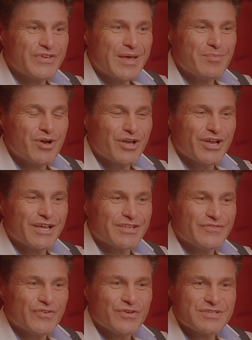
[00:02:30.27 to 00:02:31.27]

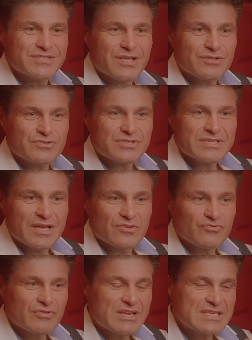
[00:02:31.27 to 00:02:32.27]
MR-guided focused ultrasound
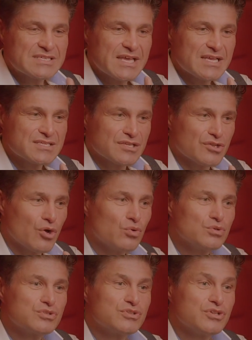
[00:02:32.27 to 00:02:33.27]
really takes an
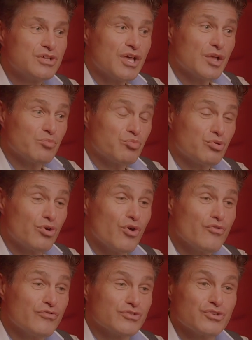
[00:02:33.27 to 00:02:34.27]
old and
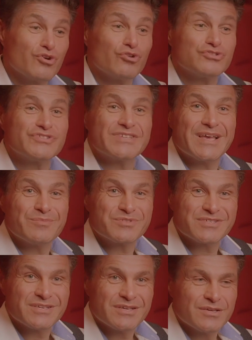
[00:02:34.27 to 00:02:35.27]
proven concept,